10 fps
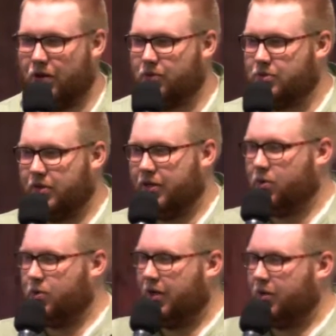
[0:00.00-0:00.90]
Why don't we
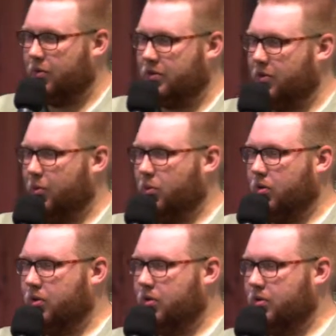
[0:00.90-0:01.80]
drink Kool-Aid? We're still
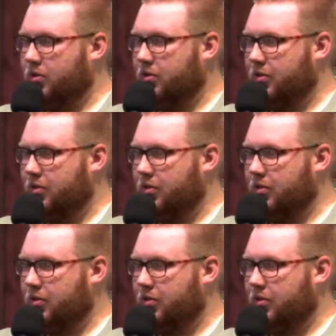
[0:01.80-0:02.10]
poor.